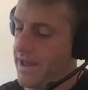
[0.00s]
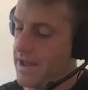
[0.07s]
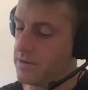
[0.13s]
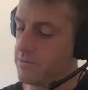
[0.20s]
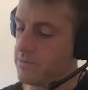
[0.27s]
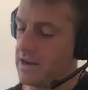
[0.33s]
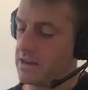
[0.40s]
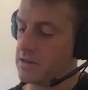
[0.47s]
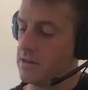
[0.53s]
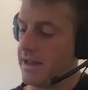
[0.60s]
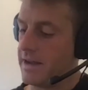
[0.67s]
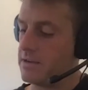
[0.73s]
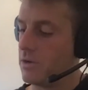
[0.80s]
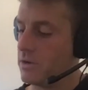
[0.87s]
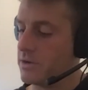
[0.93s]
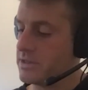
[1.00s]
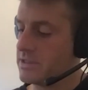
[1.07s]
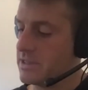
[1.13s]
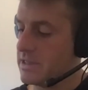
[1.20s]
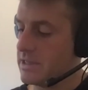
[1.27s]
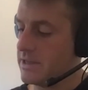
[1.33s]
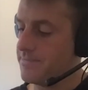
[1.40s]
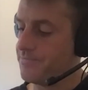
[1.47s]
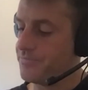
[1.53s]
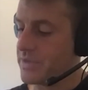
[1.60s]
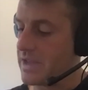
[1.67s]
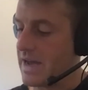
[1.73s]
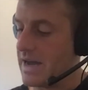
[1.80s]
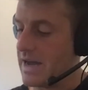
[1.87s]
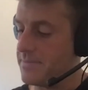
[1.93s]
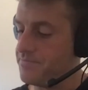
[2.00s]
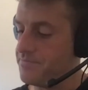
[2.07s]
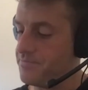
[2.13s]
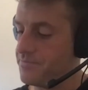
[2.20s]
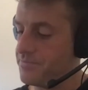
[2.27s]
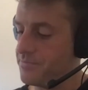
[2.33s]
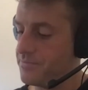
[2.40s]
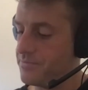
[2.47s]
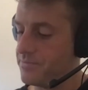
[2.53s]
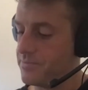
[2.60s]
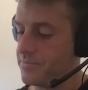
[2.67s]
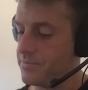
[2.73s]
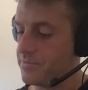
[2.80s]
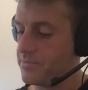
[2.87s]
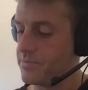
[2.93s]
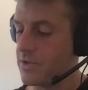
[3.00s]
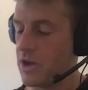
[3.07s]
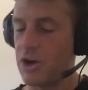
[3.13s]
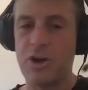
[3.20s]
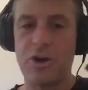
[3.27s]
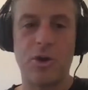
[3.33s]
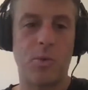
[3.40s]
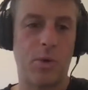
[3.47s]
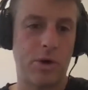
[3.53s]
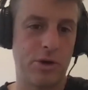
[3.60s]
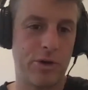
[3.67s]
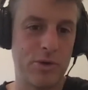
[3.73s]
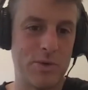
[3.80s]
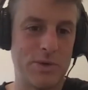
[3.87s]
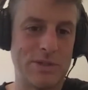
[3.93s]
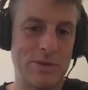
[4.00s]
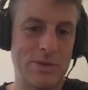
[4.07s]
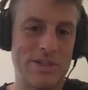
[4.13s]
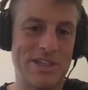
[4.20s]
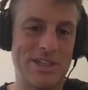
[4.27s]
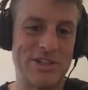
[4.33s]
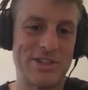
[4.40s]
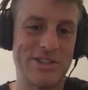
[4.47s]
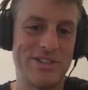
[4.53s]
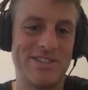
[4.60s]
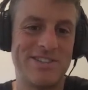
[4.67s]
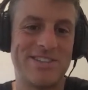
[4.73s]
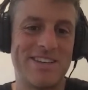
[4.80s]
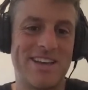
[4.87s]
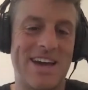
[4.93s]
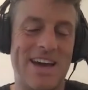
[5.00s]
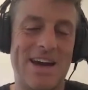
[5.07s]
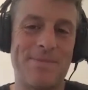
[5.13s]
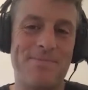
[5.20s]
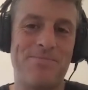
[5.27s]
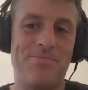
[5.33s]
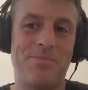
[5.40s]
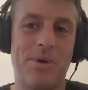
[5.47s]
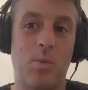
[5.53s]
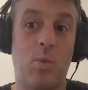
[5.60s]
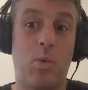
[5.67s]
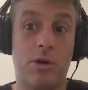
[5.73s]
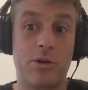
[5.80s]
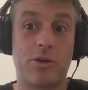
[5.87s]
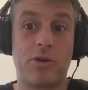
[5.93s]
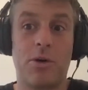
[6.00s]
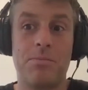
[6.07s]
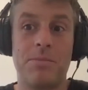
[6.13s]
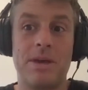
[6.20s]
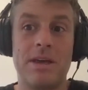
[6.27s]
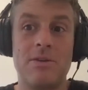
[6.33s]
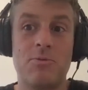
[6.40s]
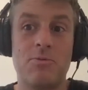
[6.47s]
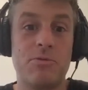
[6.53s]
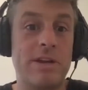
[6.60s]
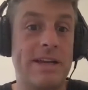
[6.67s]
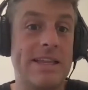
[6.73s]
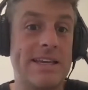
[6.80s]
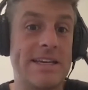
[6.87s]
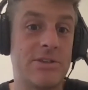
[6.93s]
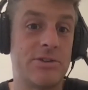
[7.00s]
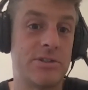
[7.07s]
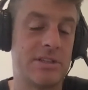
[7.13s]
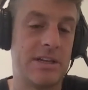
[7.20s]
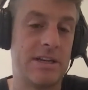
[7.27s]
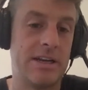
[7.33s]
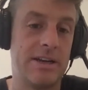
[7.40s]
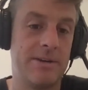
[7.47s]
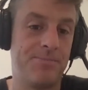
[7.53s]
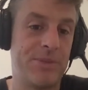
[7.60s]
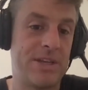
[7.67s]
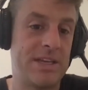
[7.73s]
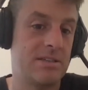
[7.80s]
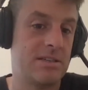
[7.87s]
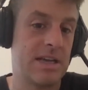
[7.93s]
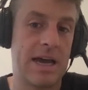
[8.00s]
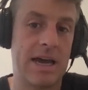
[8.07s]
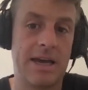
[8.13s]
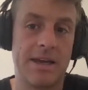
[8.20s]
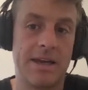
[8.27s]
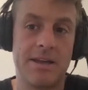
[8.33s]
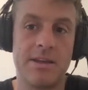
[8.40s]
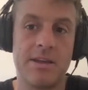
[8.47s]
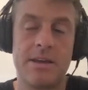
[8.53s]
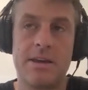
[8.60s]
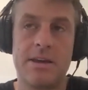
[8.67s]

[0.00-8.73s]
that radical honesty, I don't know what got you into addictions, but what got me really interested in it is a